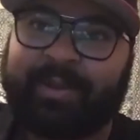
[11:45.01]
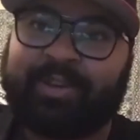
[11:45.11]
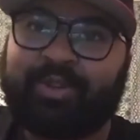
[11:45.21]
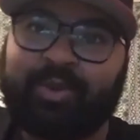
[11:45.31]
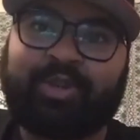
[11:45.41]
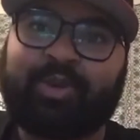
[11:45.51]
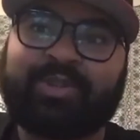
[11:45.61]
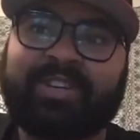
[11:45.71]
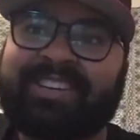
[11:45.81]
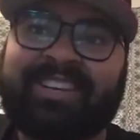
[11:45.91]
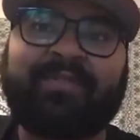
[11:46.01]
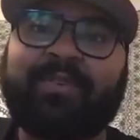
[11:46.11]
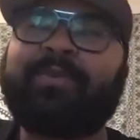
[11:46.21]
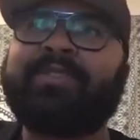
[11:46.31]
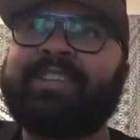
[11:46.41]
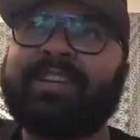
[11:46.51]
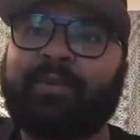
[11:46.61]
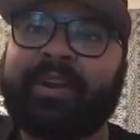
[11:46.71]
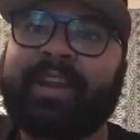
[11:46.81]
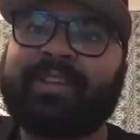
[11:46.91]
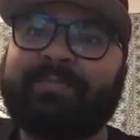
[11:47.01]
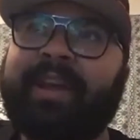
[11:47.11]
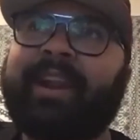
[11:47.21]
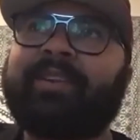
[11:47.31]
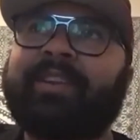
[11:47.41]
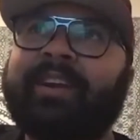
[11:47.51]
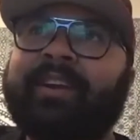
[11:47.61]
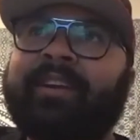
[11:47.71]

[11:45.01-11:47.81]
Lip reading: Juju is a different receiver when he has Ben out there.